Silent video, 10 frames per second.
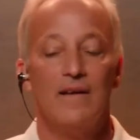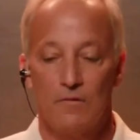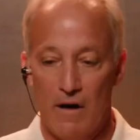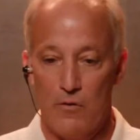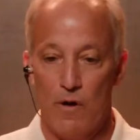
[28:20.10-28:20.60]

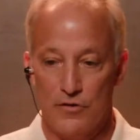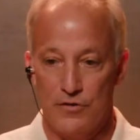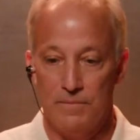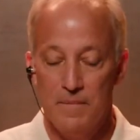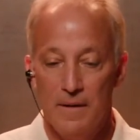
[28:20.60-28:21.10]
Great
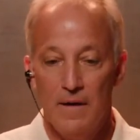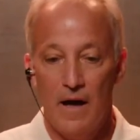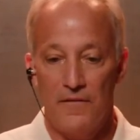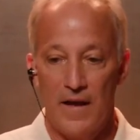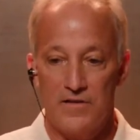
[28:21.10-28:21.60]
question.
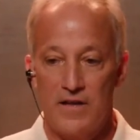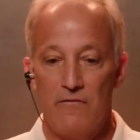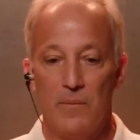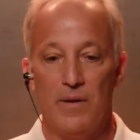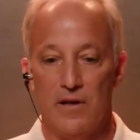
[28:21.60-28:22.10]

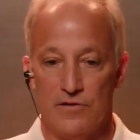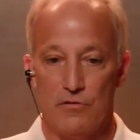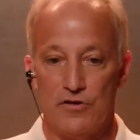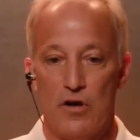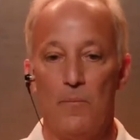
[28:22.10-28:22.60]
Thanksgiving, because
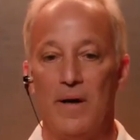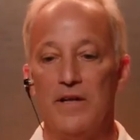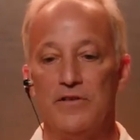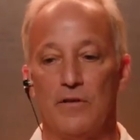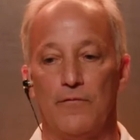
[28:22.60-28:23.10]
there's so many
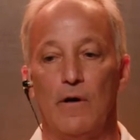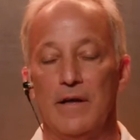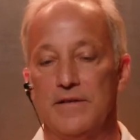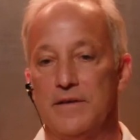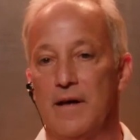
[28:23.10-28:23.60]

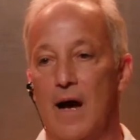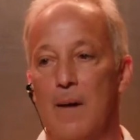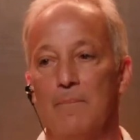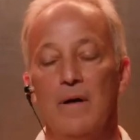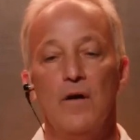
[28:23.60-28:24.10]
different
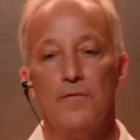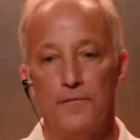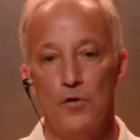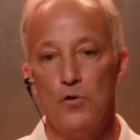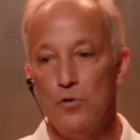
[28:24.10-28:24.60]

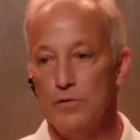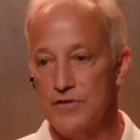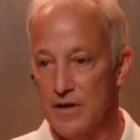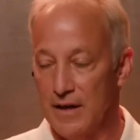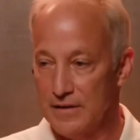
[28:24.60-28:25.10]

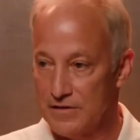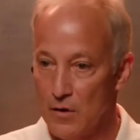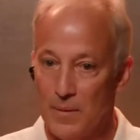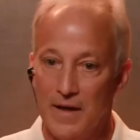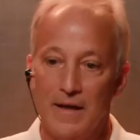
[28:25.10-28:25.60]
foods and so
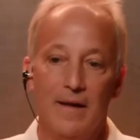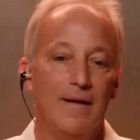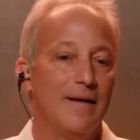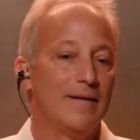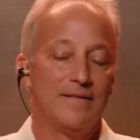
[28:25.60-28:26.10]
many
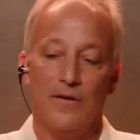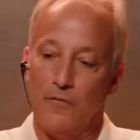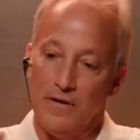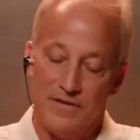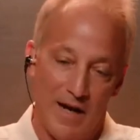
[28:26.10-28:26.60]

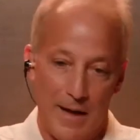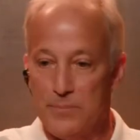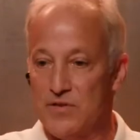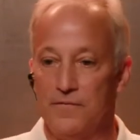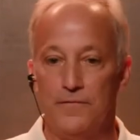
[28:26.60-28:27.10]
different
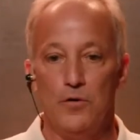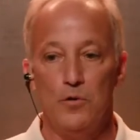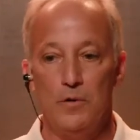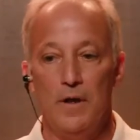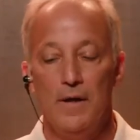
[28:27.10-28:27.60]
types of
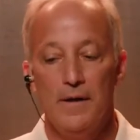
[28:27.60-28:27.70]
food,